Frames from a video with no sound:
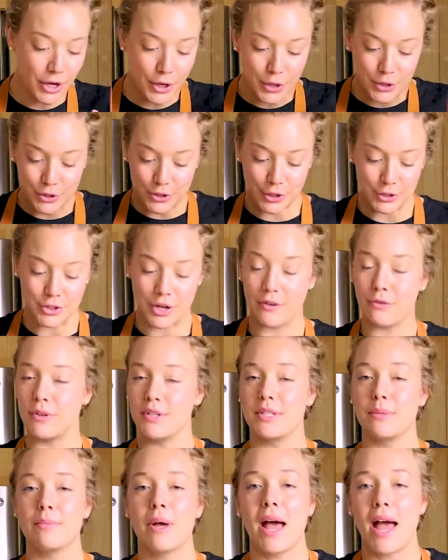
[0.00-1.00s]
Starts off with
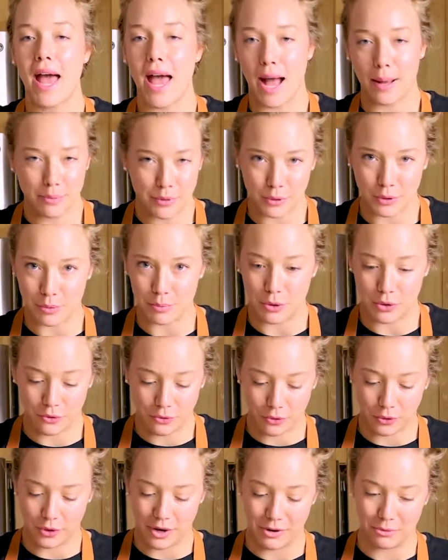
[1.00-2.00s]
some absolutely
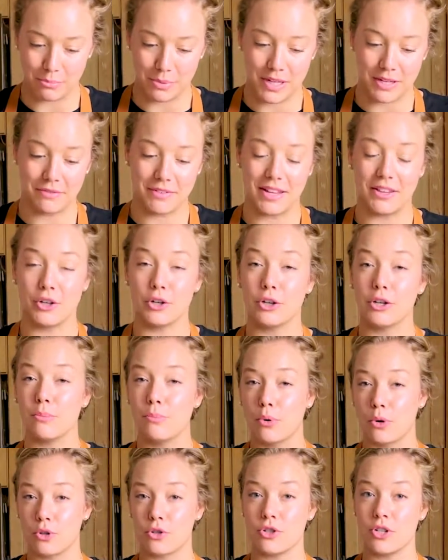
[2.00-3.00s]
beautiful ground beef, and then you're gonna
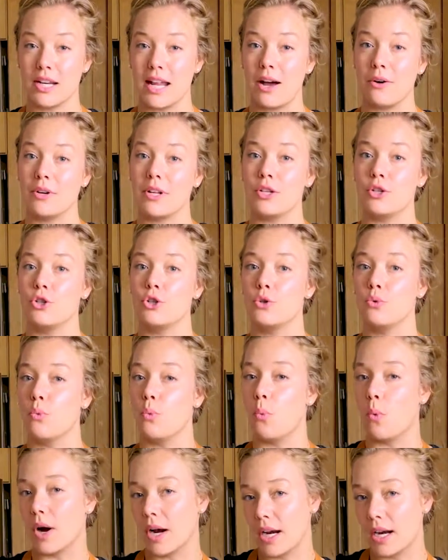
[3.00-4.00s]
portion it out into
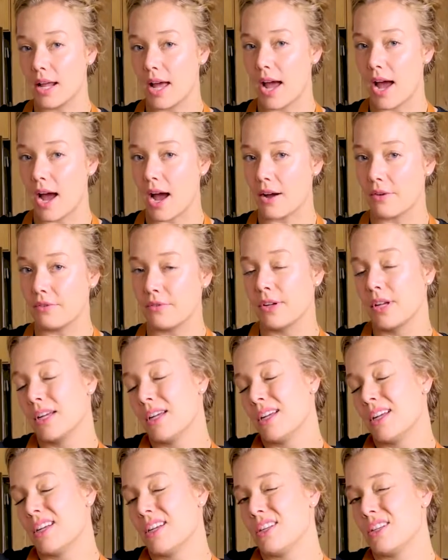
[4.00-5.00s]
1.5
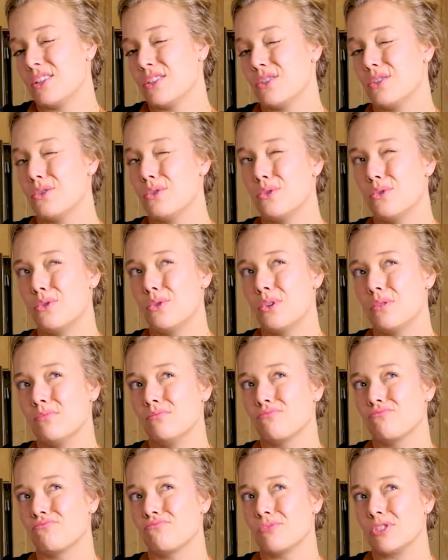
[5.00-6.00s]
to,
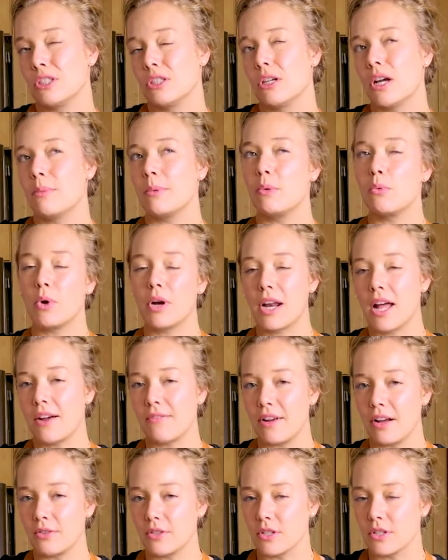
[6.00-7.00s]
1.5
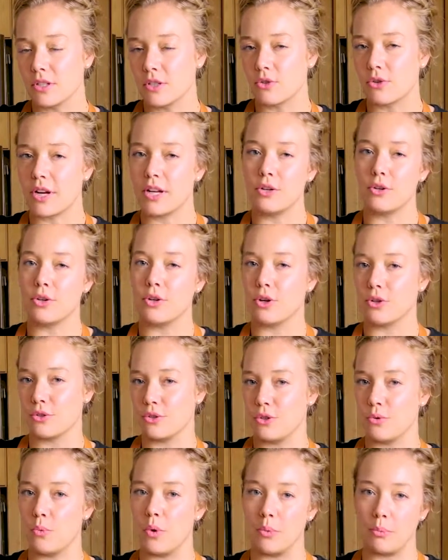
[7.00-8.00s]
ounces is great. You can also
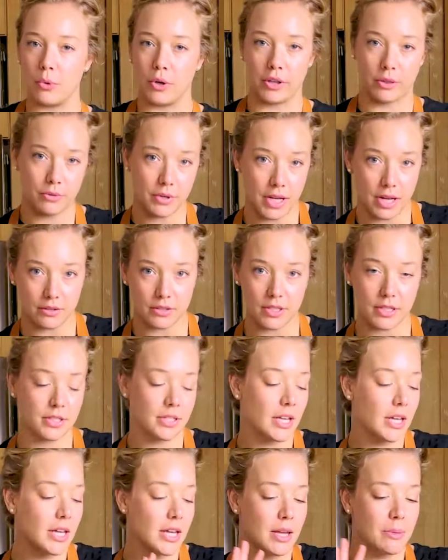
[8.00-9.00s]
do 1.3 ounces,
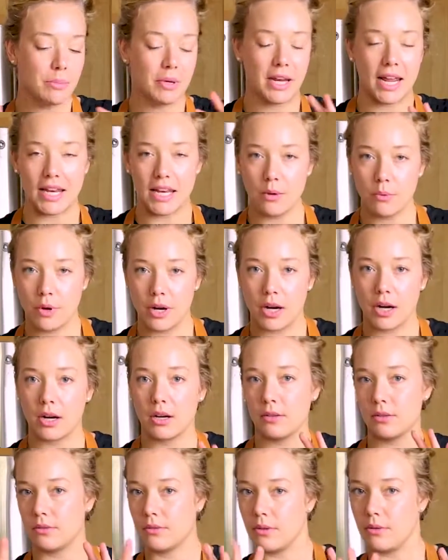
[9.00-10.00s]
but
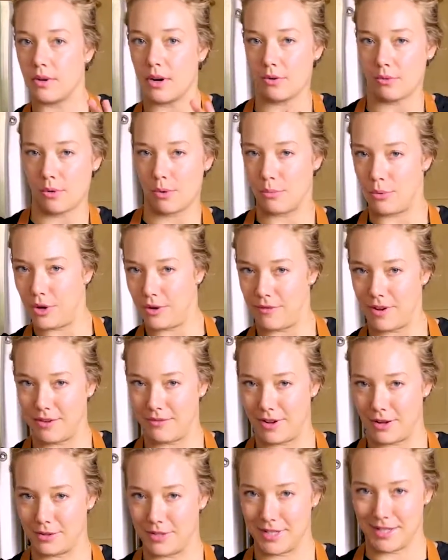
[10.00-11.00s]
anywhere around 1.5
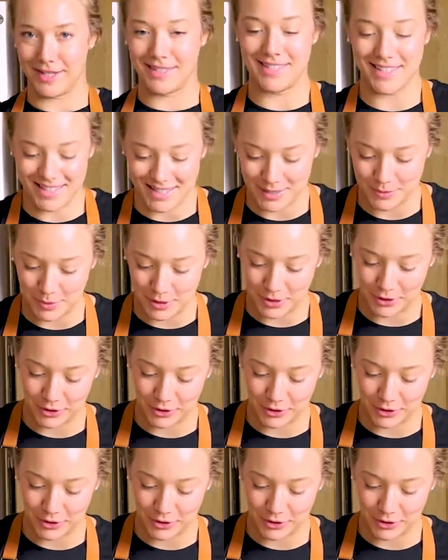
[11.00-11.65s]
ounces is what you're